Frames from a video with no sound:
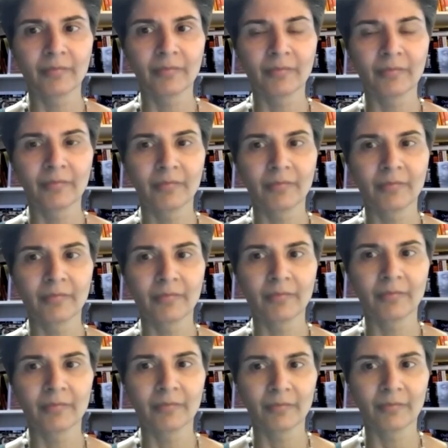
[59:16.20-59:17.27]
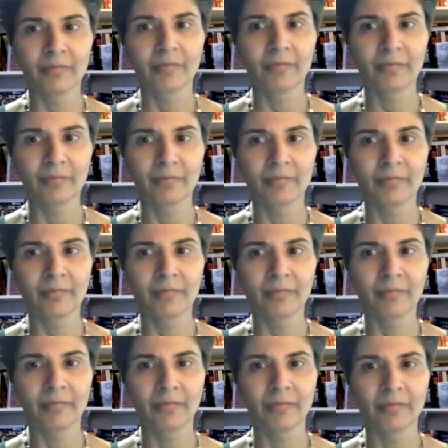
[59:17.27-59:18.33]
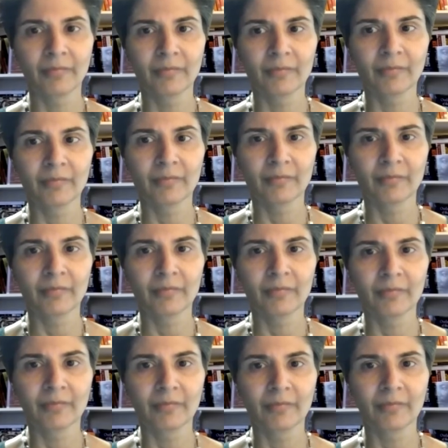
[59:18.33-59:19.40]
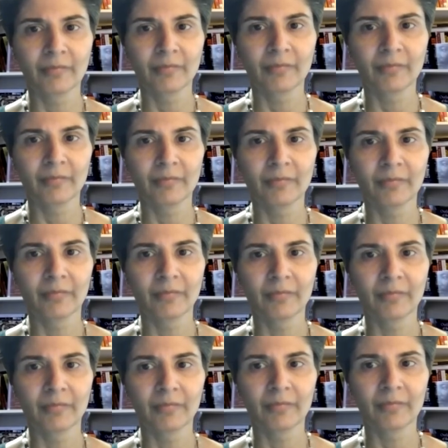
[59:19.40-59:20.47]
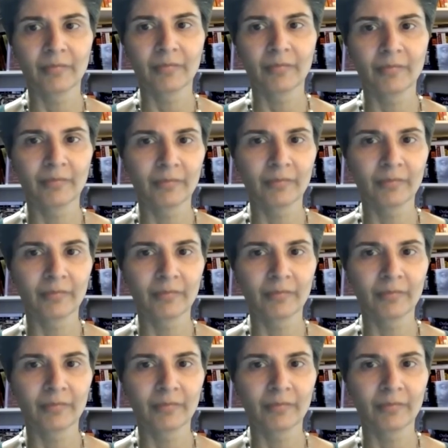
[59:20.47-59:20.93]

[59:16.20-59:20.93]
This person isn't speaking.